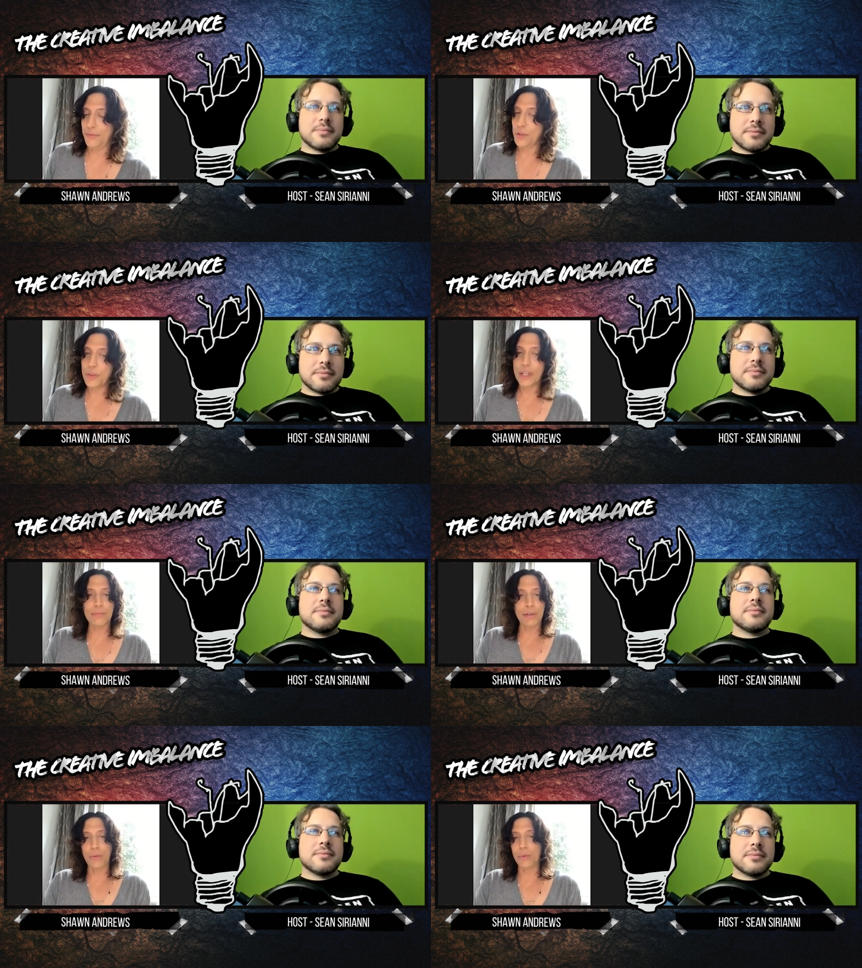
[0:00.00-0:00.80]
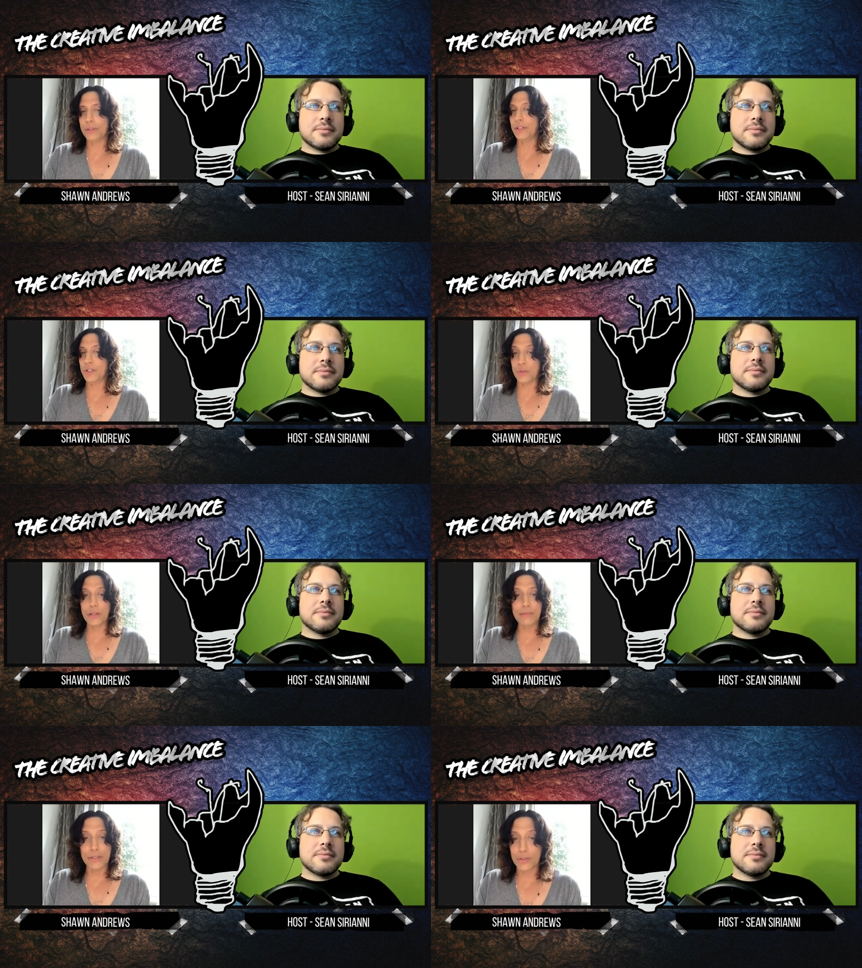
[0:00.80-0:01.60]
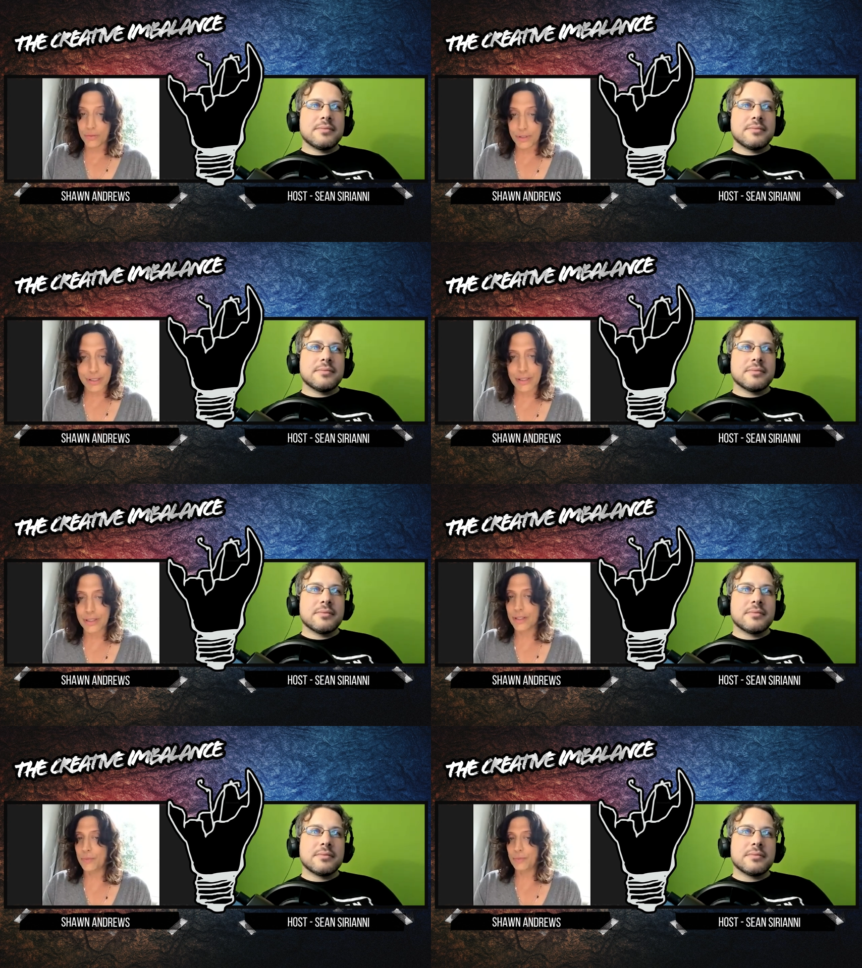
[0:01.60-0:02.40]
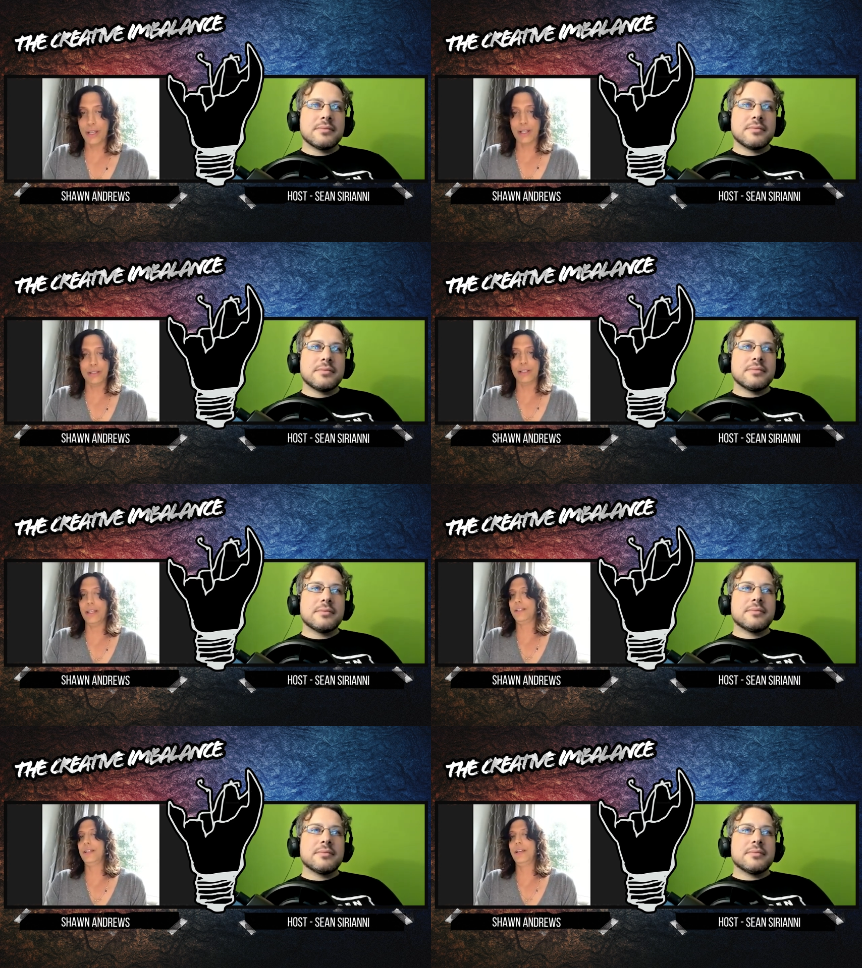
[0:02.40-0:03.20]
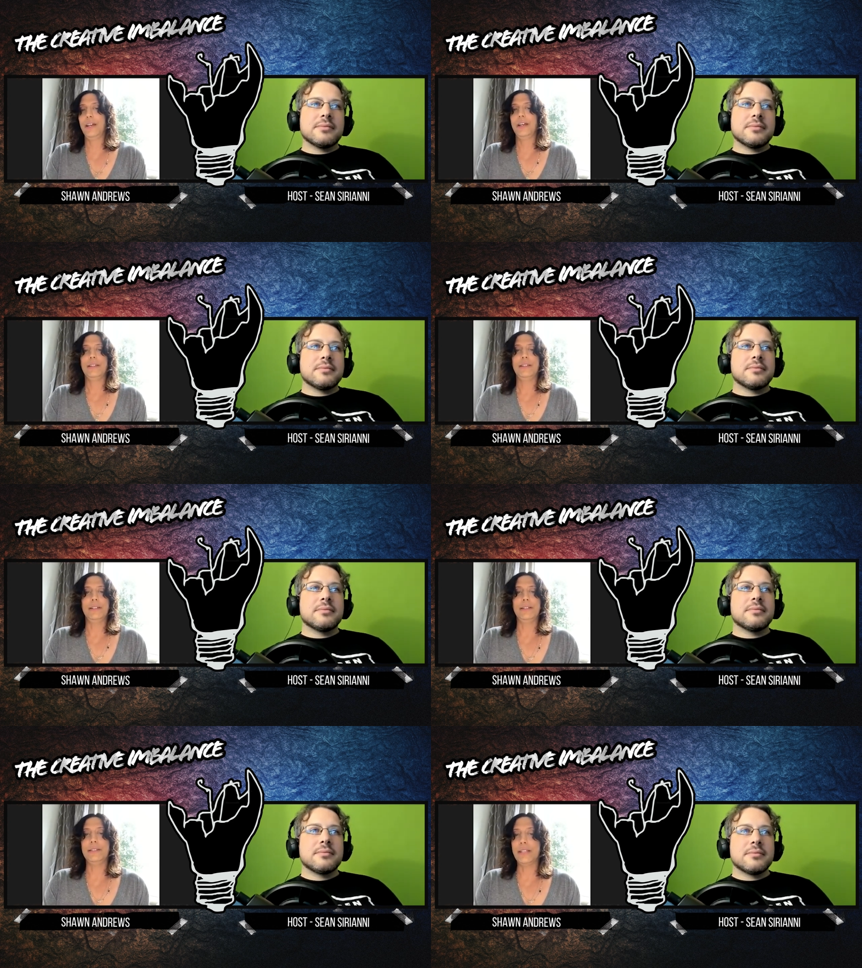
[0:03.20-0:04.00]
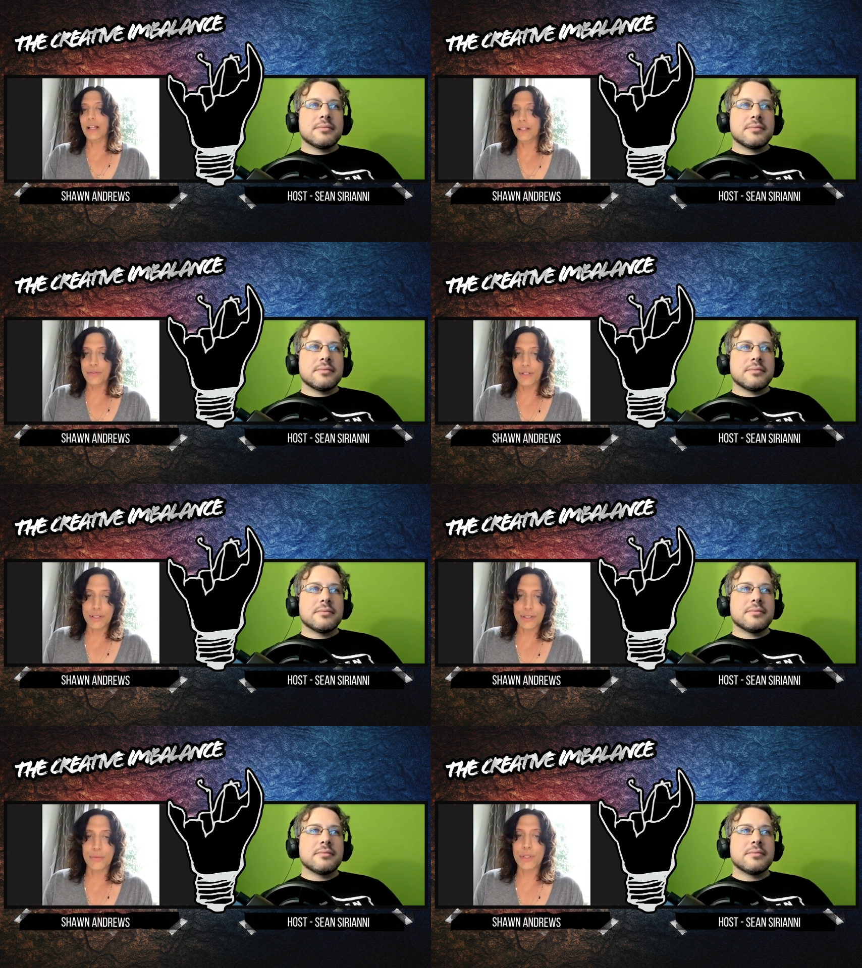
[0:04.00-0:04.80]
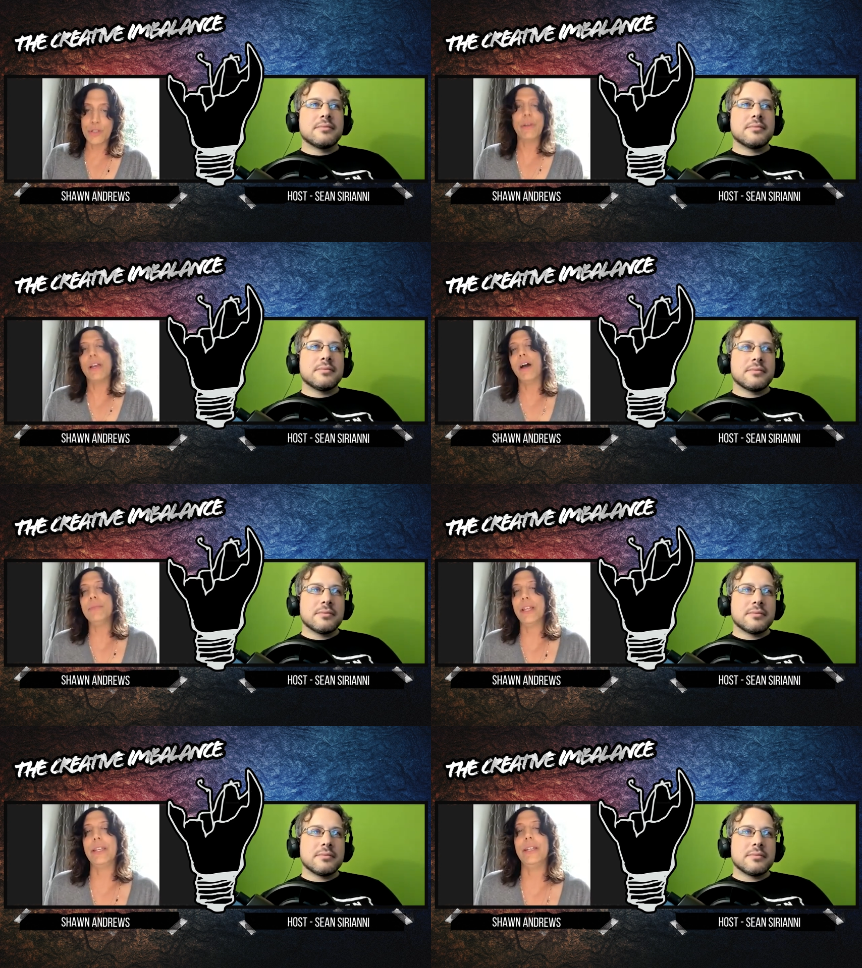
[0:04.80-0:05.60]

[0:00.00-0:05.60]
Speaker 1: If you think about what the streaming services and, and like the television, which has become like